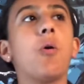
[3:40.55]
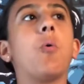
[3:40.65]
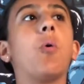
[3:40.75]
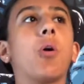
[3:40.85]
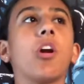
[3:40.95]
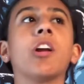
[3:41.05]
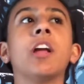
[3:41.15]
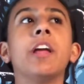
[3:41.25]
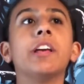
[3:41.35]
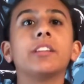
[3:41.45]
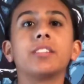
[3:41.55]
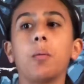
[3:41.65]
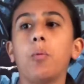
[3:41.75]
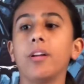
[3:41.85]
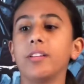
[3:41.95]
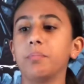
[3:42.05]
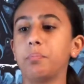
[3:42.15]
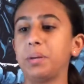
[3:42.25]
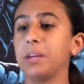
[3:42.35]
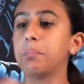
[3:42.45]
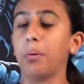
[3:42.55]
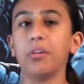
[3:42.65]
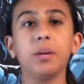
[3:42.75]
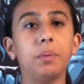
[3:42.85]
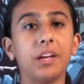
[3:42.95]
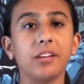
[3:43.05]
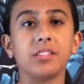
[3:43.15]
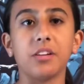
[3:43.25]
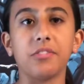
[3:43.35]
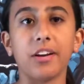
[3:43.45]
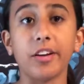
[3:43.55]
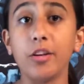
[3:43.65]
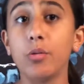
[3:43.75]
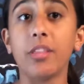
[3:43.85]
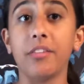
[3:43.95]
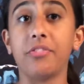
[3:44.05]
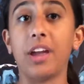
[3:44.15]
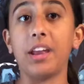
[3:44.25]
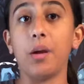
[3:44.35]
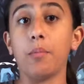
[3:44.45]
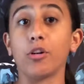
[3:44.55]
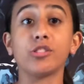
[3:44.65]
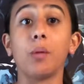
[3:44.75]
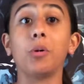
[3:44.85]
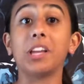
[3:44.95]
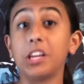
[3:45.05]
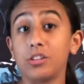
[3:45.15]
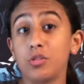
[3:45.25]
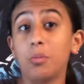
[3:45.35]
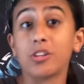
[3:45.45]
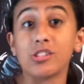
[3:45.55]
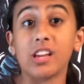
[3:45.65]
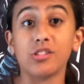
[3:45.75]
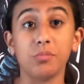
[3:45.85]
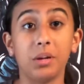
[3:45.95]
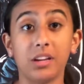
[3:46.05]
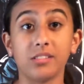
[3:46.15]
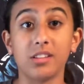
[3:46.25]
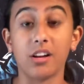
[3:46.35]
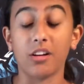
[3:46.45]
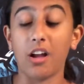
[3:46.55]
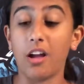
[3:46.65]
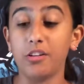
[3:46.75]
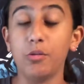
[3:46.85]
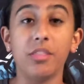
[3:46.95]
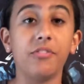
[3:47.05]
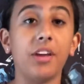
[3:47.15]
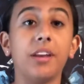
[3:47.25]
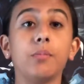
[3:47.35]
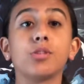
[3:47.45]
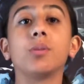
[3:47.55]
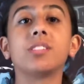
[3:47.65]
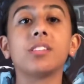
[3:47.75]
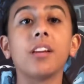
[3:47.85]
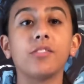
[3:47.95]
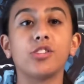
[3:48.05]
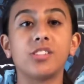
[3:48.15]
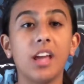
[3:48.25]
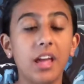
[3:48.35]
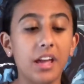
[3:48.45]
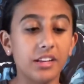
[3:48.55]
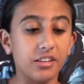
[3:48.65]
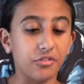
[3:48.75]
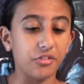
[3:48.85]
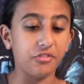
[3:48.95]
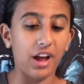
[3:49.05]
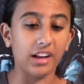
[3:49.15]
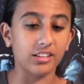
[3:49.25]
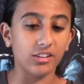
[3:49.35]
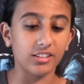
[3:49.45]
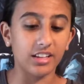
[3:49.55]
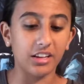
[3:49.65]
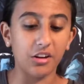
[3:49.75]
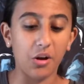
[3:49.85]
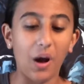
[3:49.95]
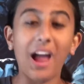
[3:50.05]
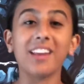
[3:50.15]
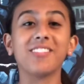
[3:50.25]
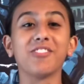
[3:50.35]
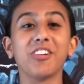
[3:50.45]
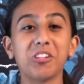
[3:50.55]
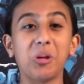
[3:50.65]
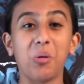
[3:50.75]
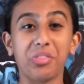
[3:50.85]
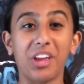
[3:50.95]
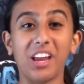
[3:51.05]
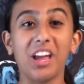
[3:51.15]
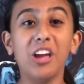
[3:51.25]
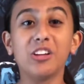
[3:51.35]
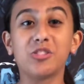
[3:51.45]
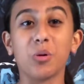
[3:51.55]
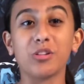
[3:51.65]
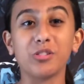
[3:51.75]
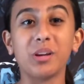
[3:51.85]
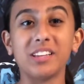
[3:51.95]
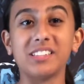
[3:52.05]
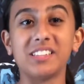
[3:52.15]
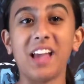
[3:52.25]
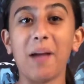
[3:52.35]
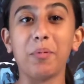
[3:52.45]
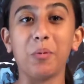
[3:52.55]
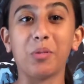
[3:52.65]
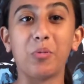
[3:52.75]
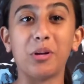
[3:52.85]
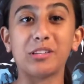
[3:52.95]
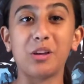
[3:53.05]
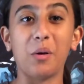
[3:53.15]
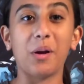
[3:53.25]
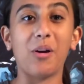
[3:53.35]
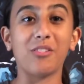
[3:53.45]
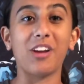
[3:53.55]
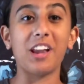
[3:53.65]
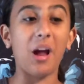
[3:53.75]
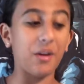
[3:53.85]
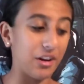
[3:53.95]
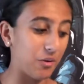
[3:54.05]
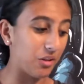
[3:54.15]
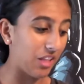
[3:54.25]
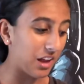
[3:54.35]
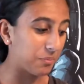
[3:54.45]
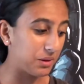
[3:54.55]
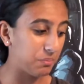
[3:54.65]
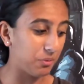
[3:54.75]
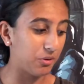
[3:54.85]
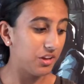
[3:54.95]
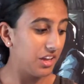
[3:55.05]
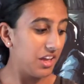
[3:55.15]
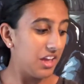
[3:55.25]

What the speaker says: or someone being bullied because they're very new to the fandom, or someone getting too much attention because they're new to the fandom. So it's a ton of just different factors, and I really don't think George Lucas is happy with what is going on right now, and I know a lot of people